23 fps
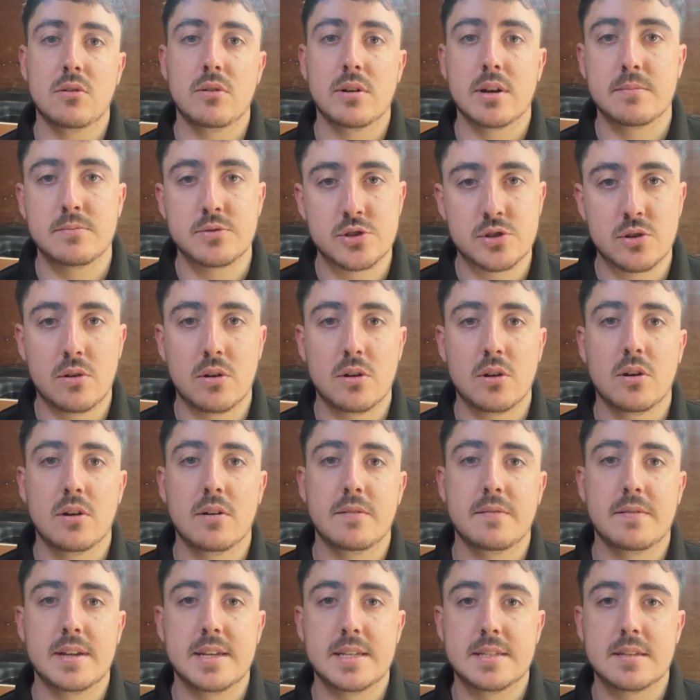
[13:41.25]
and I'm sure a lot
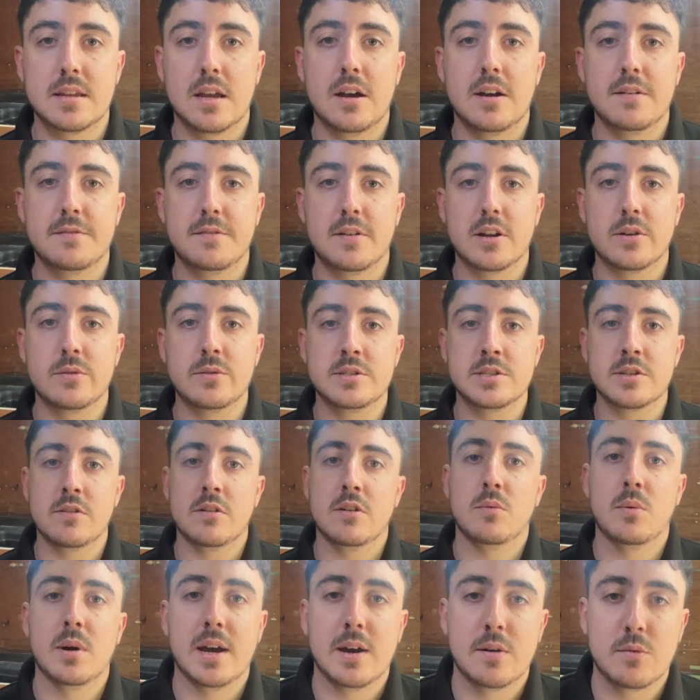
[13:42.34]
of his followers are
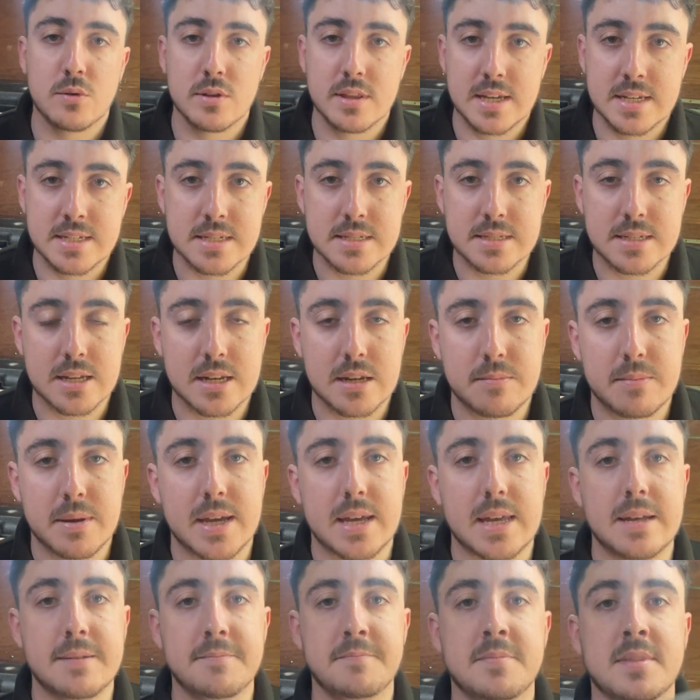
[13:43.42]
aware what this is going to be.